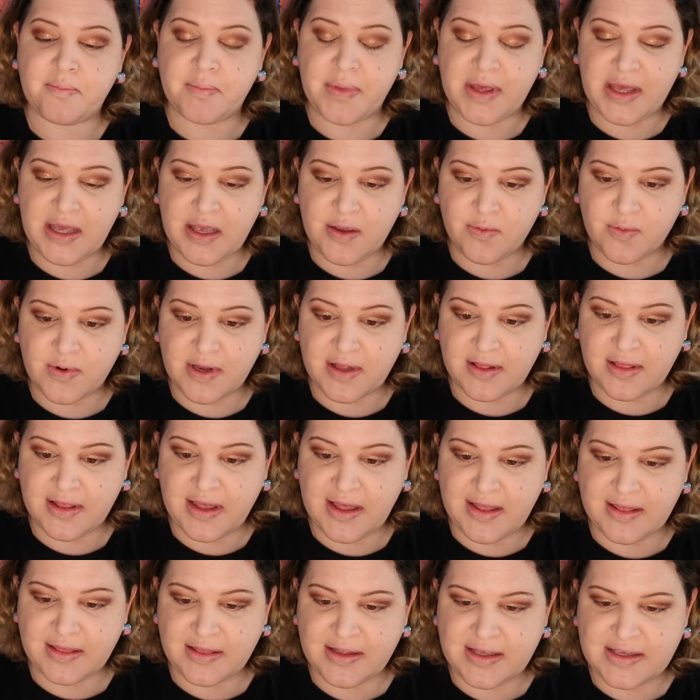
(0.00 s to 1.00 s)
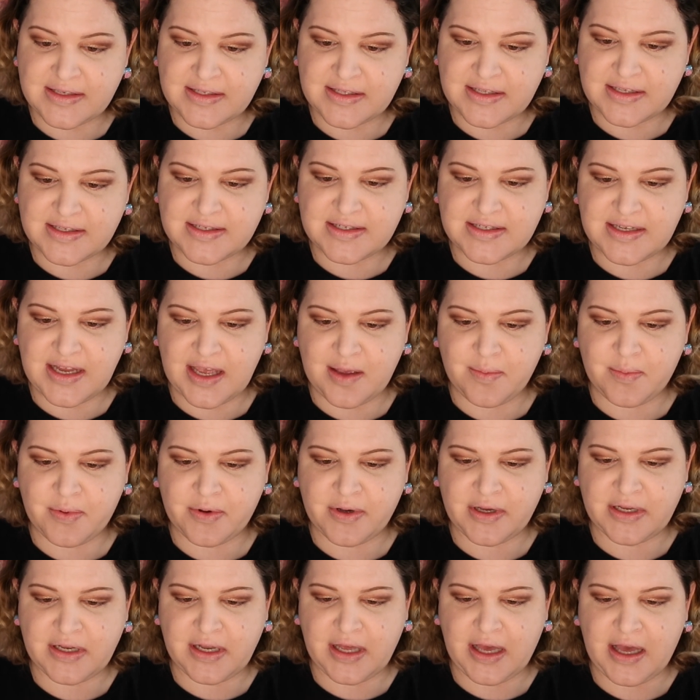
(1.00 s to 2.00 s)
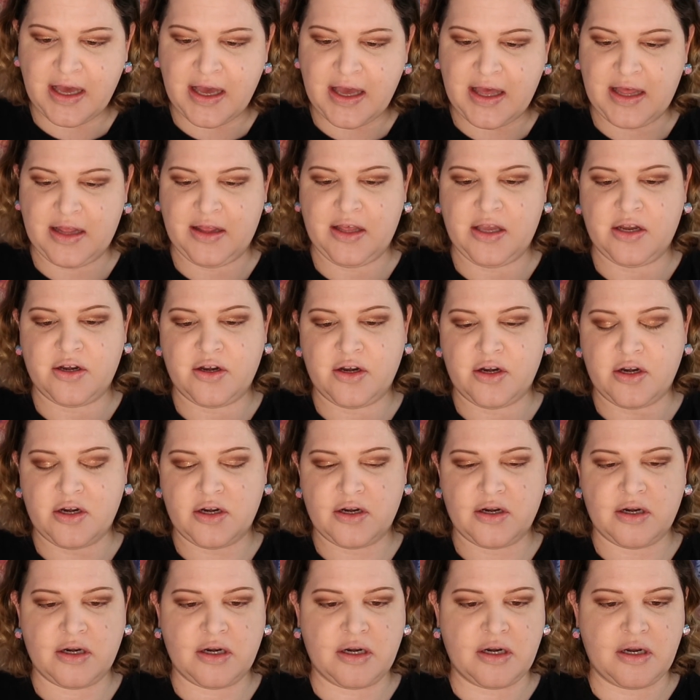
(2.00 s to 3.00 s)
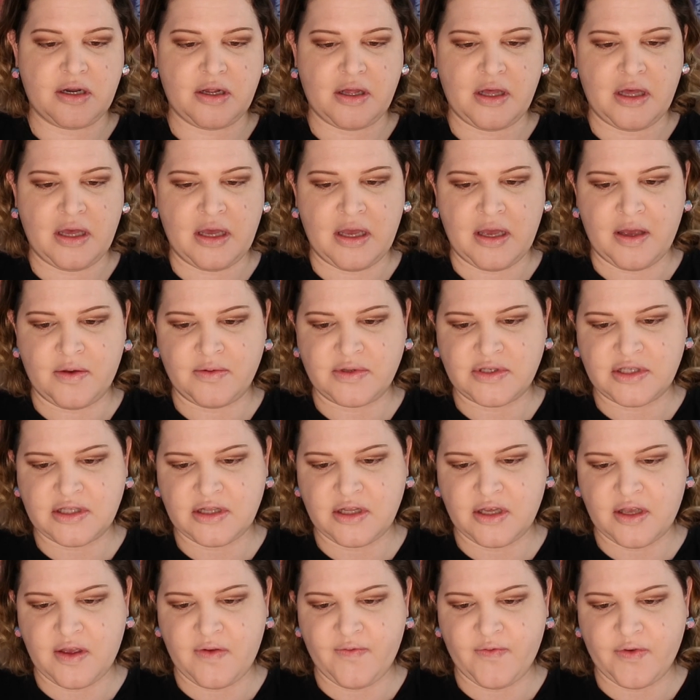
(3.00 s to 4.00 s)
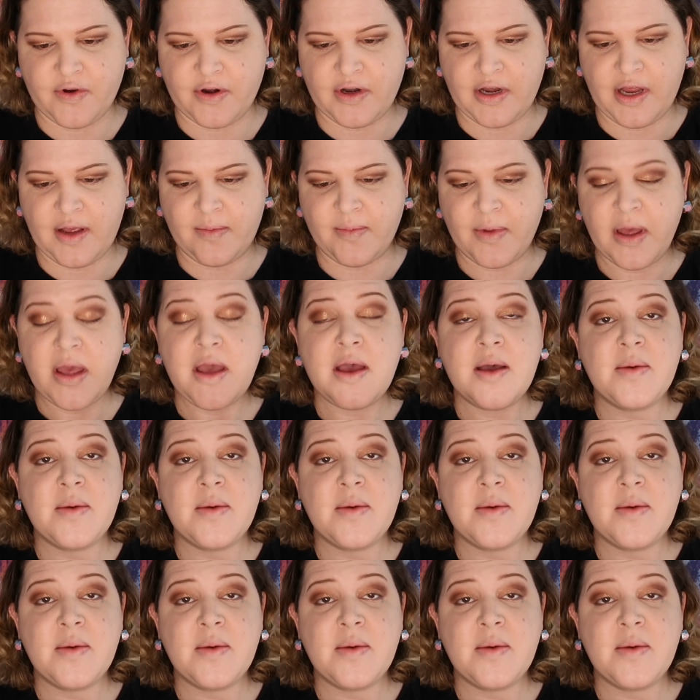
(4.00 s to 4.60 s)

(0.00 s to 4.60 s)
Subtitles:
Be Relentless Stay Put Eyeliner. I was looking for a name.